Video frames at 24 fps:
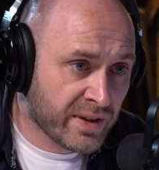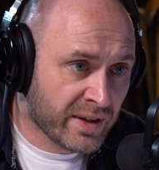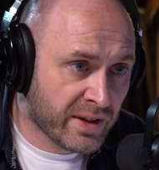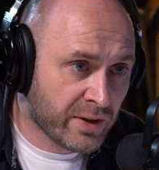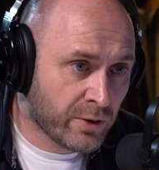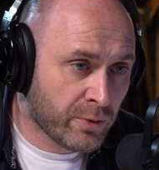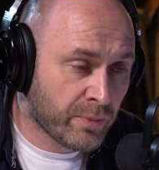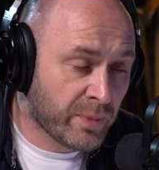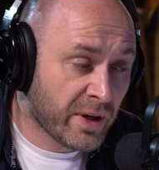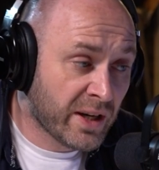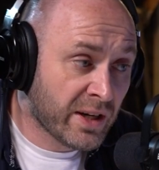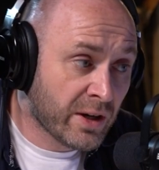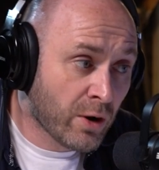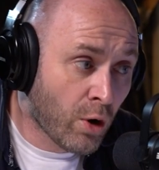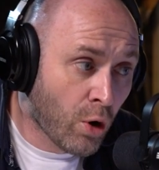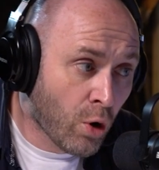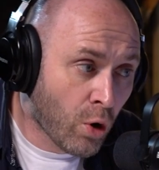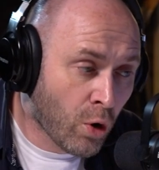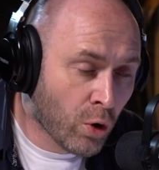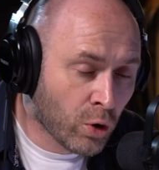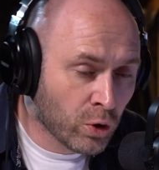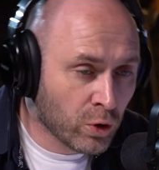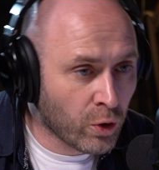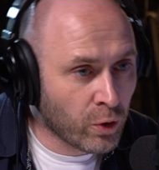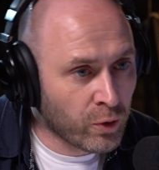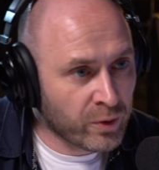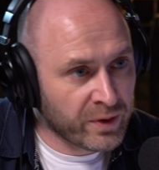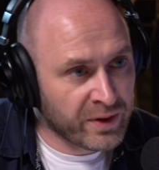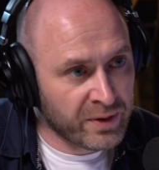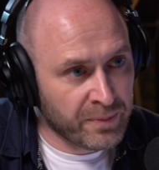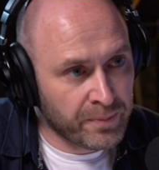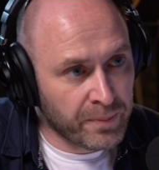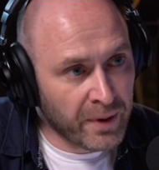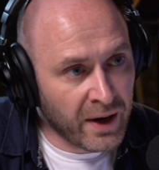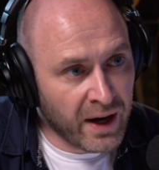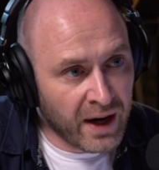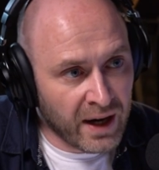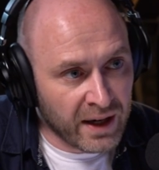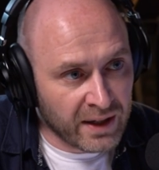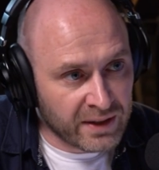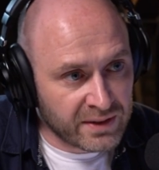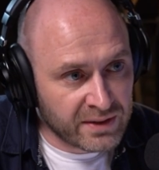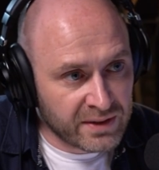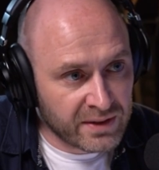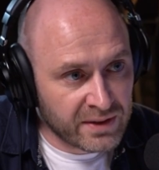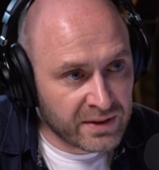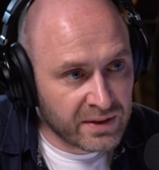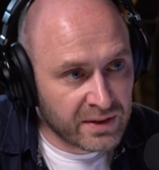the group in whole or in
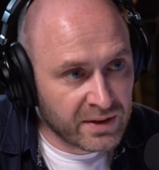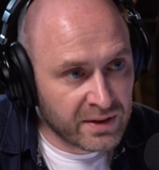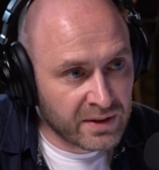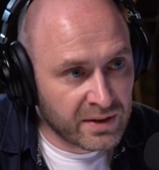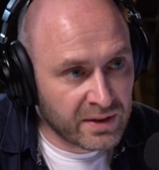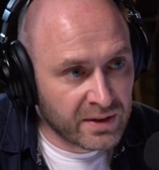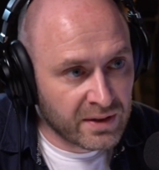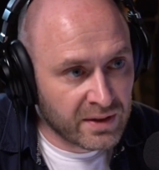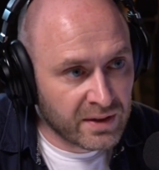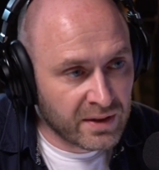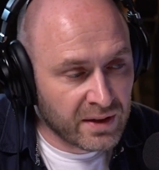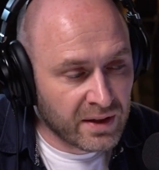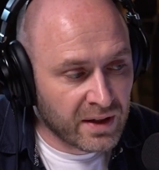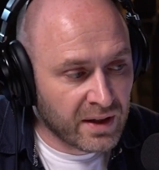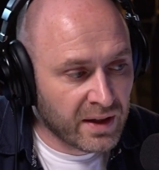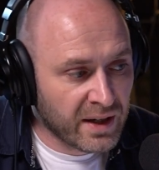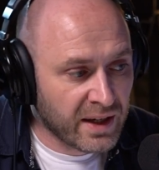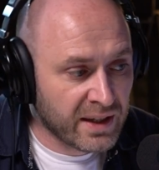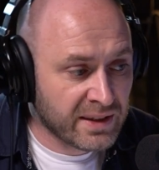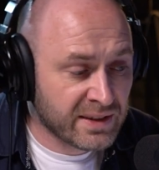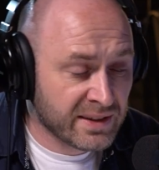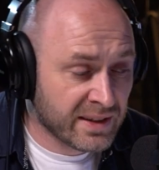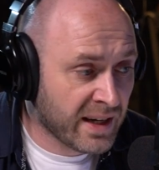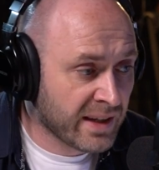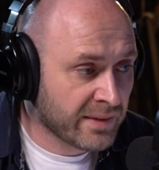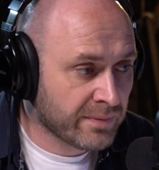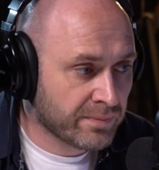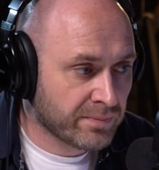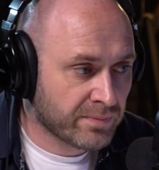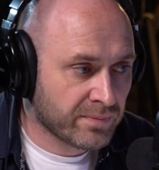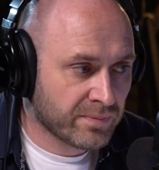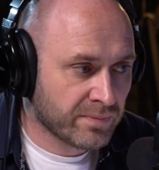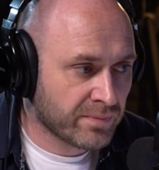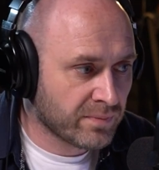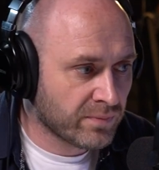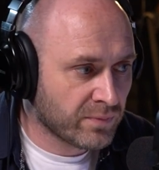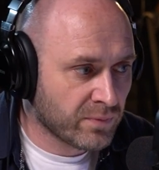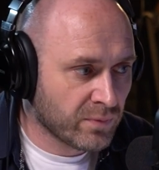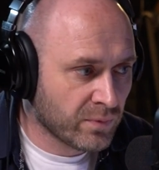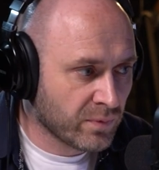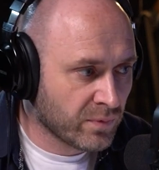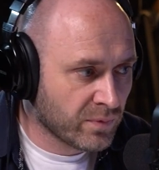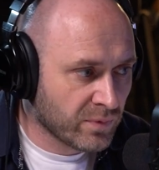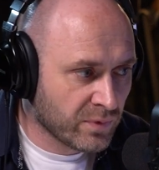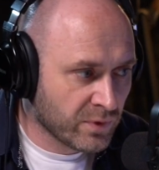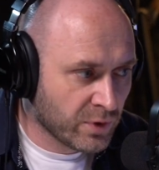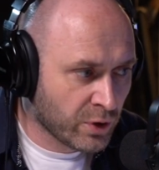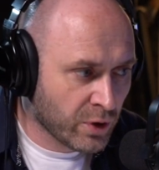part. It's not,
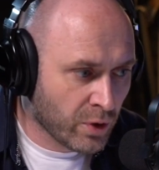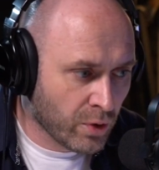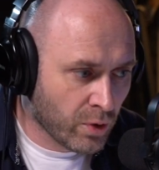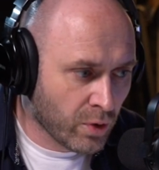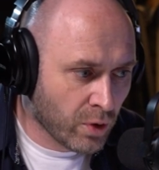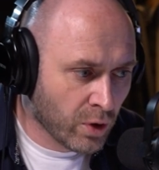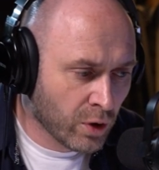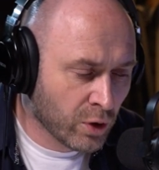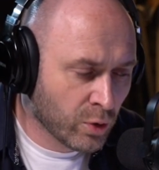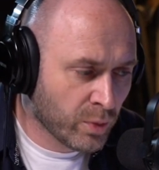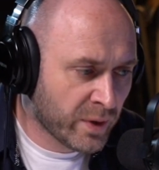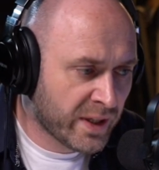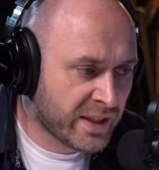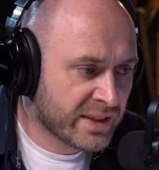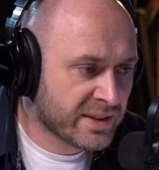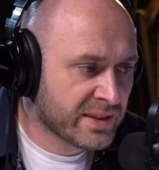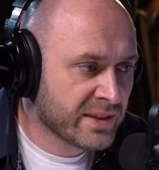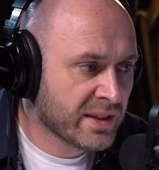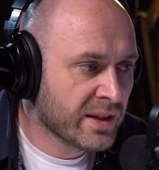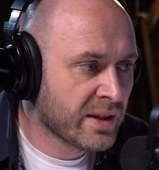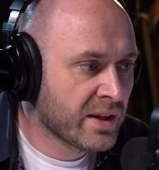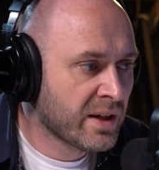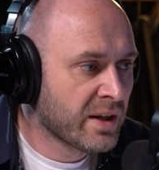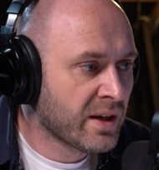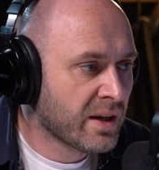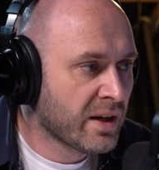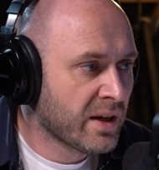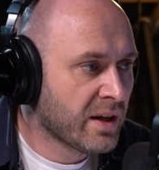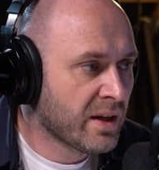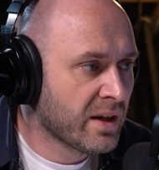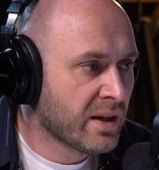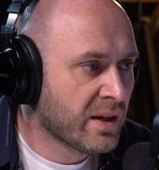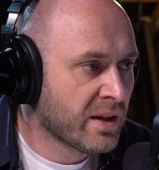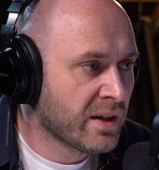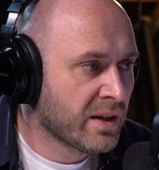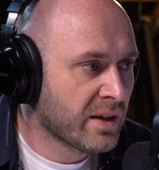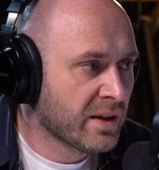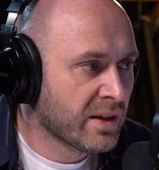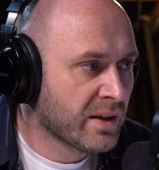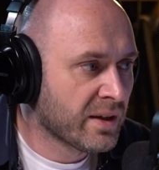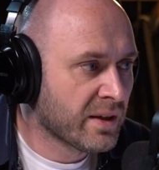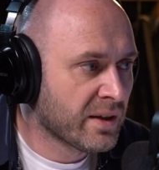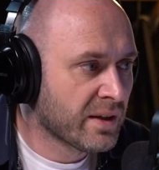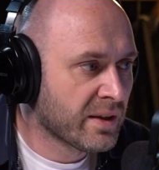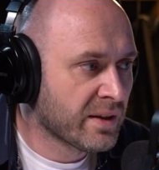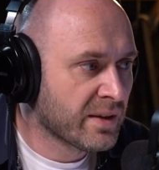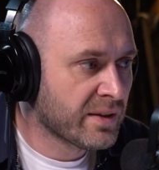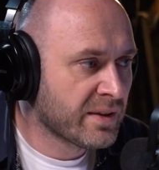always
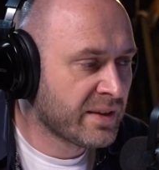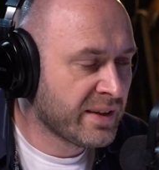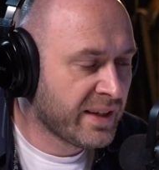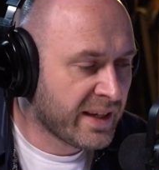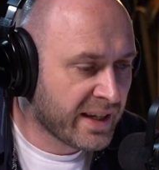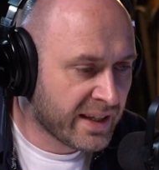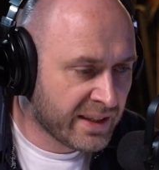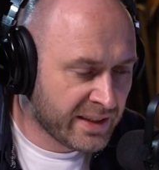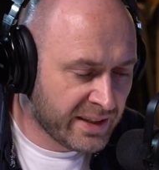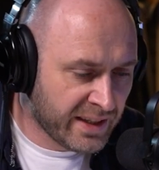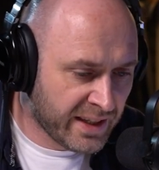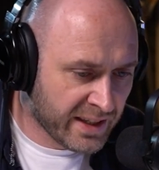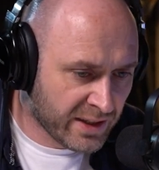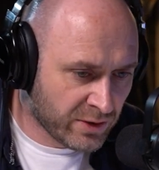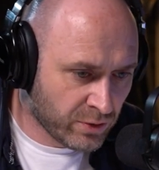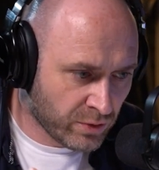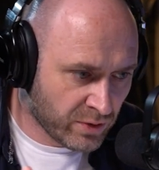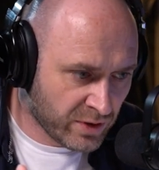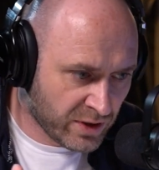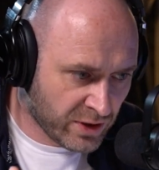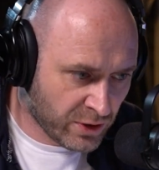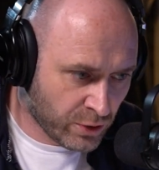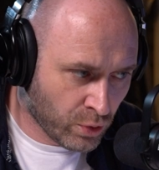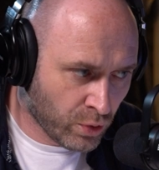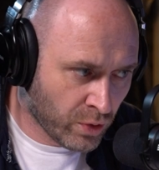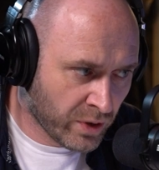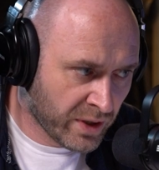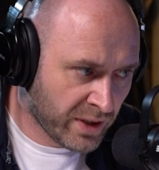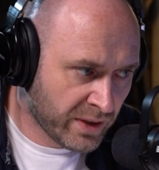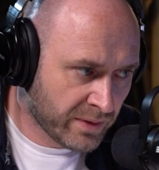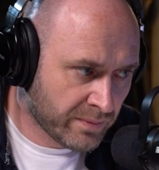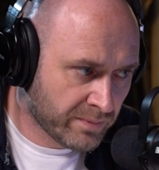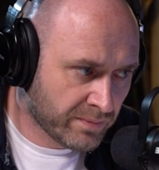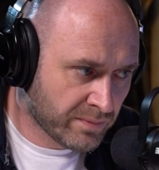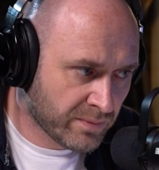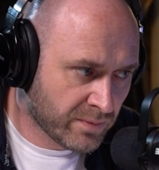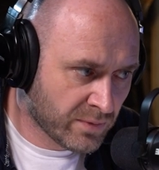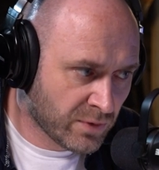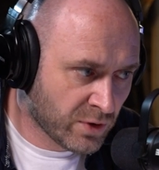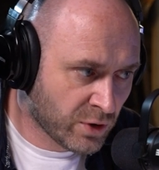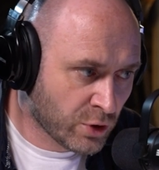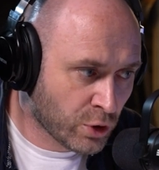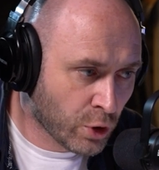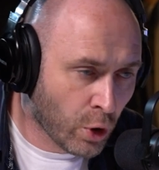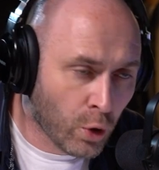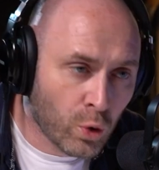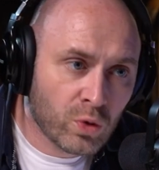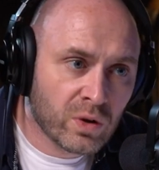the idea to destroy
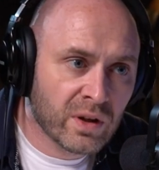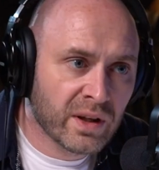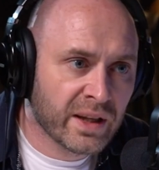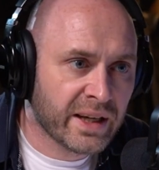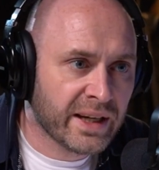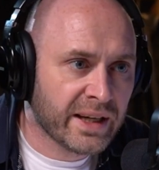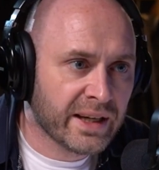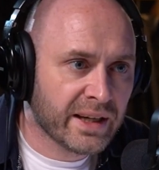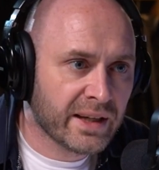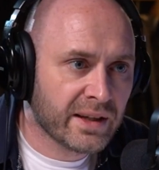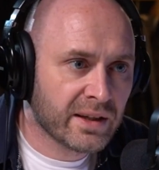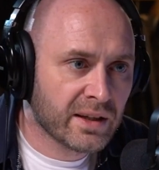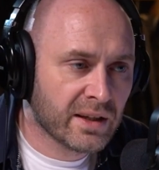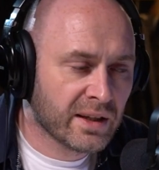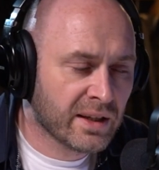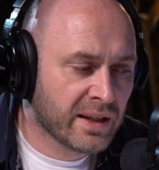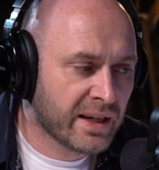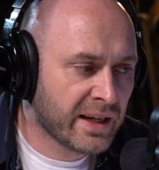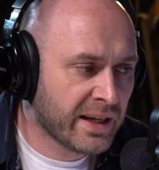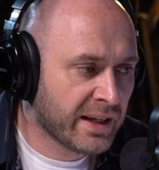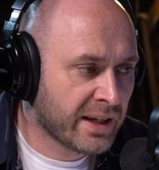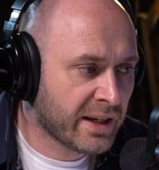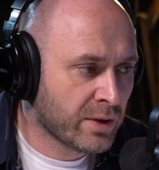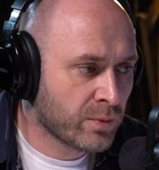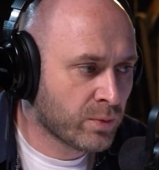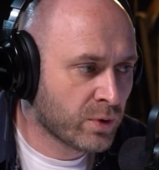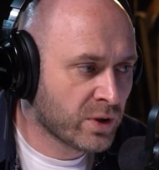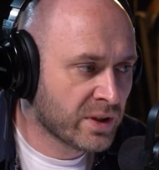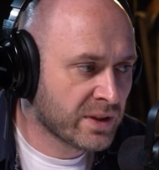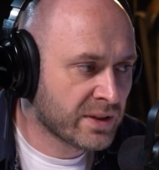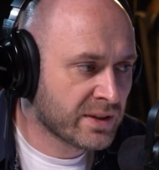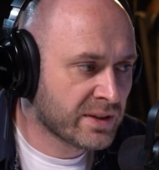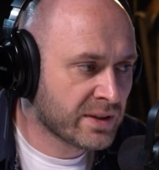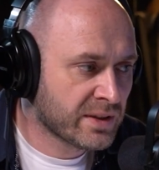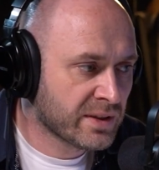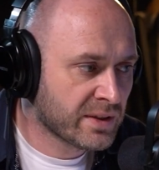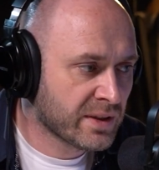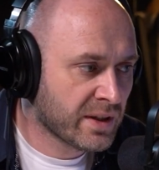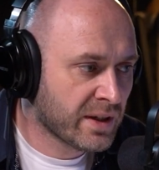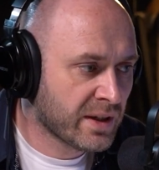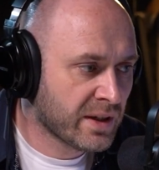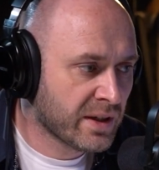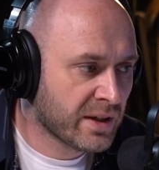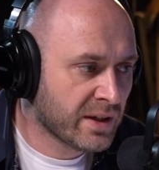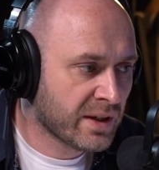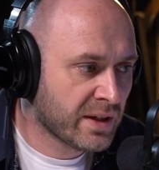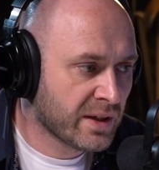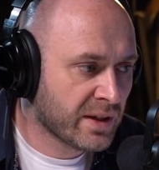totally like it was
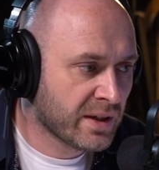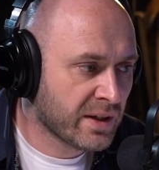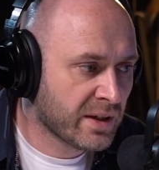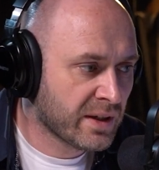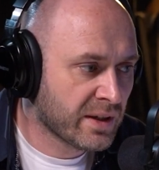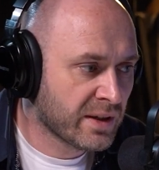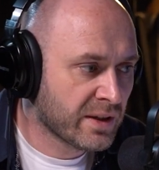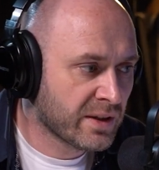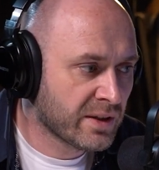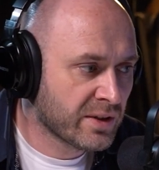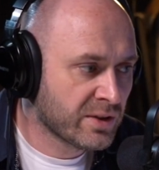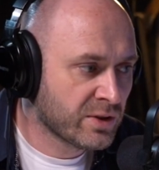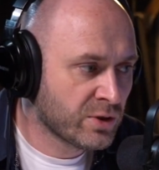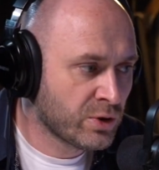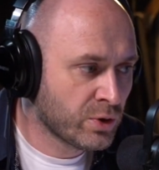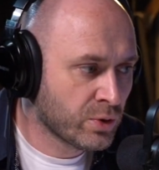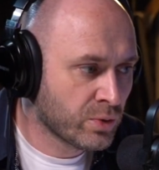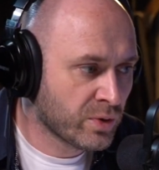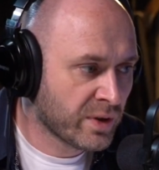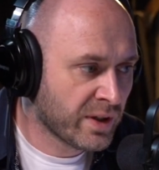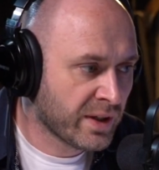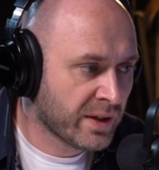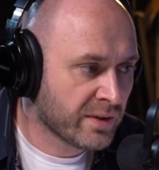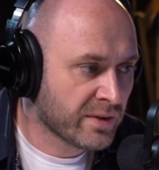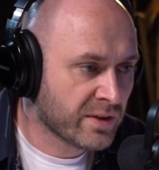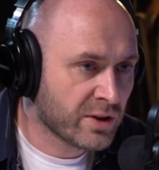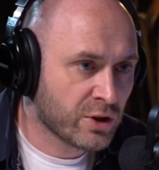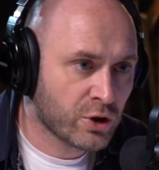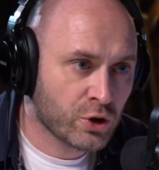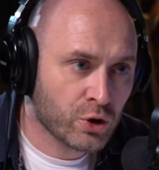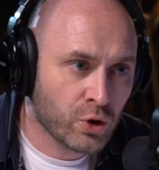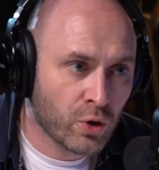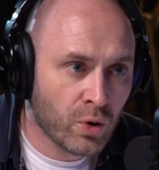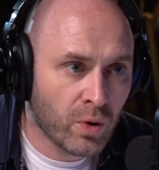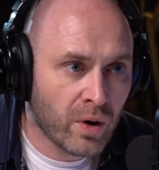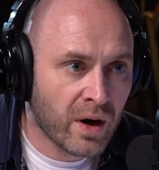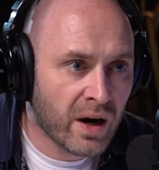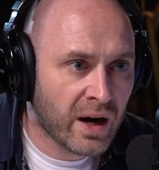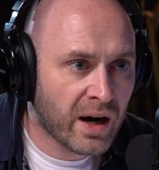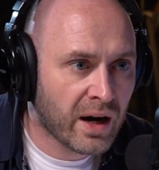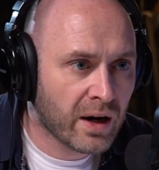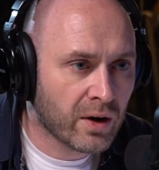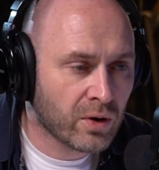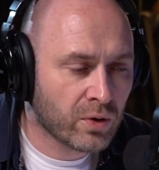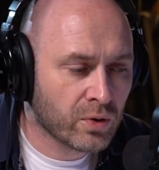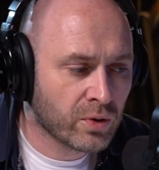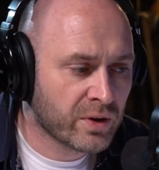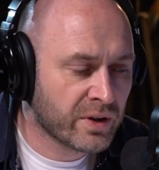during the
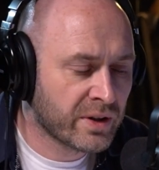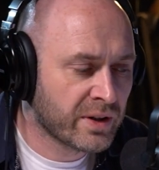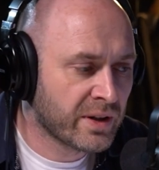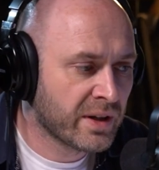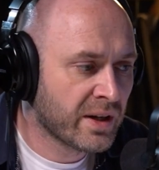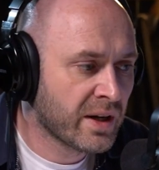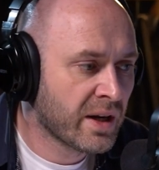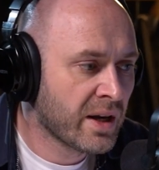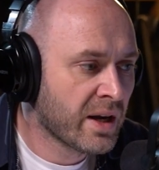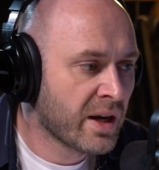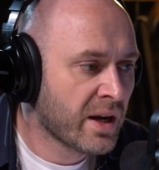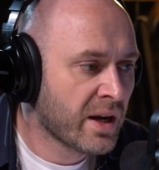Shoah or